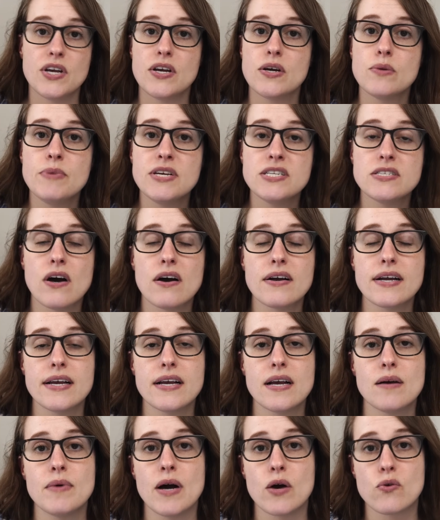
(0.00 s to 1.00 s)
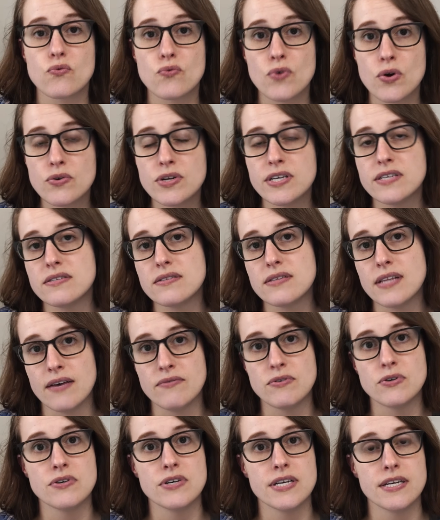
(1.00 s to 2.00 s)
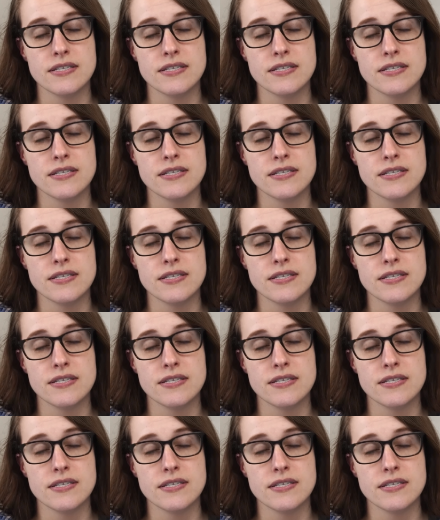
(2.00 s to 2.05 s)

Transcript: We could be talking about rodent level